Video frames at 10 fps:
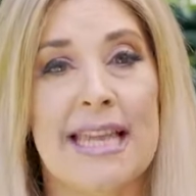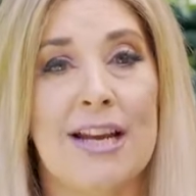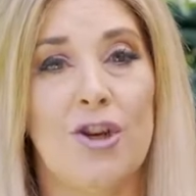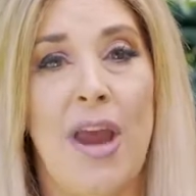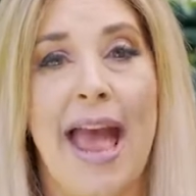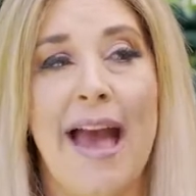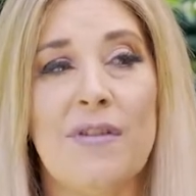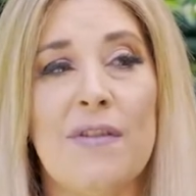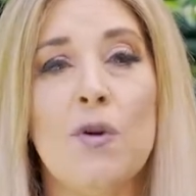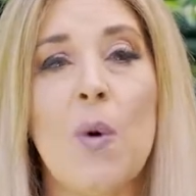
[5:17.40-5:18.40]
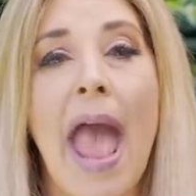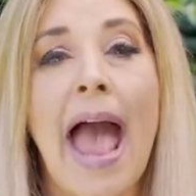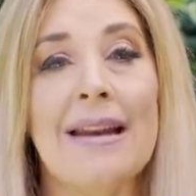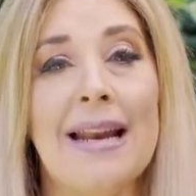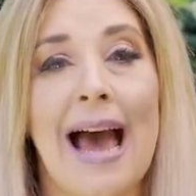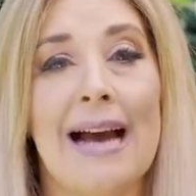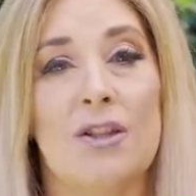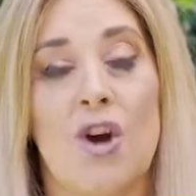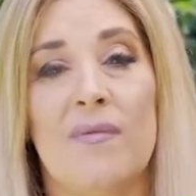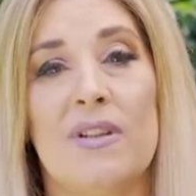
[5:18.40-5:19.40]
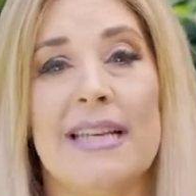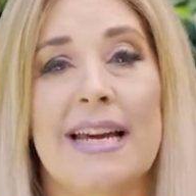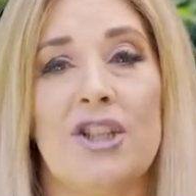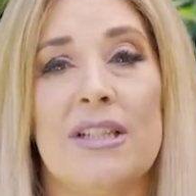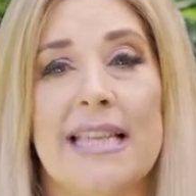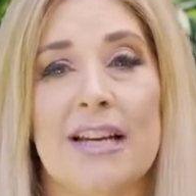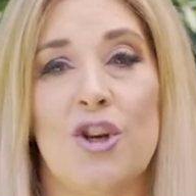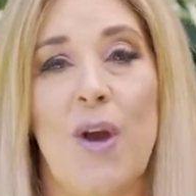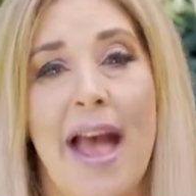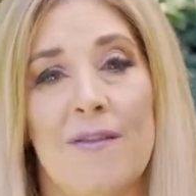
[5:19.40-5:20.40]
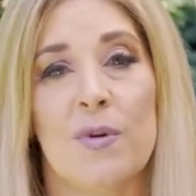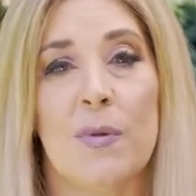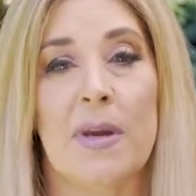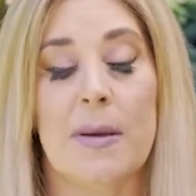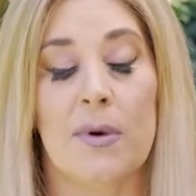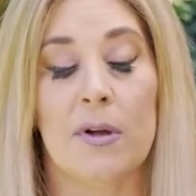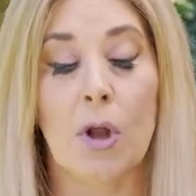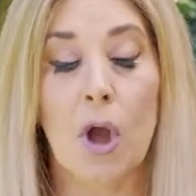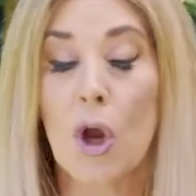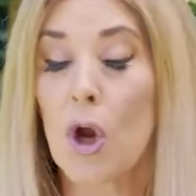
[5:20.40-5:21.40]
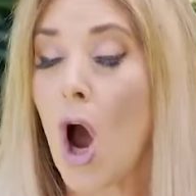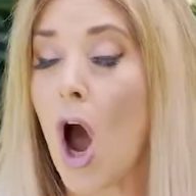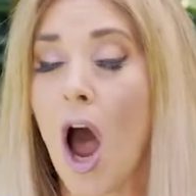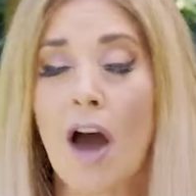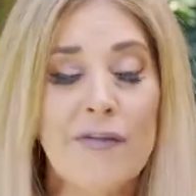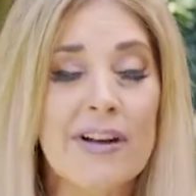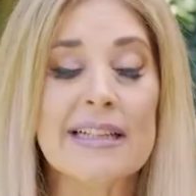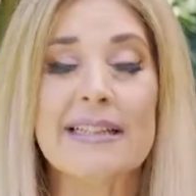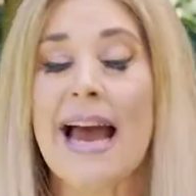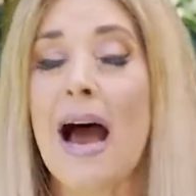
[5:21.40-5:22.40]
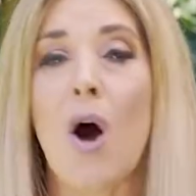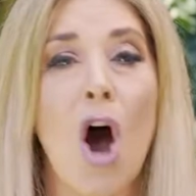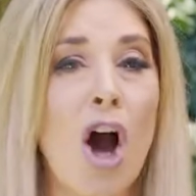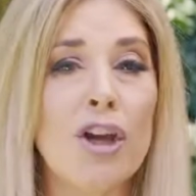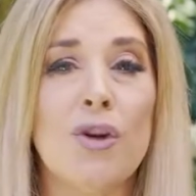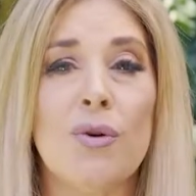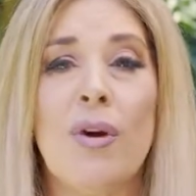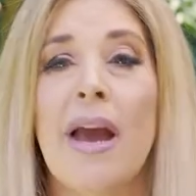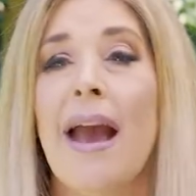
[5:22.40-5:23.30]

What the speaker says: that you have, if you analyze conversations that you have with people, often it's, how are you?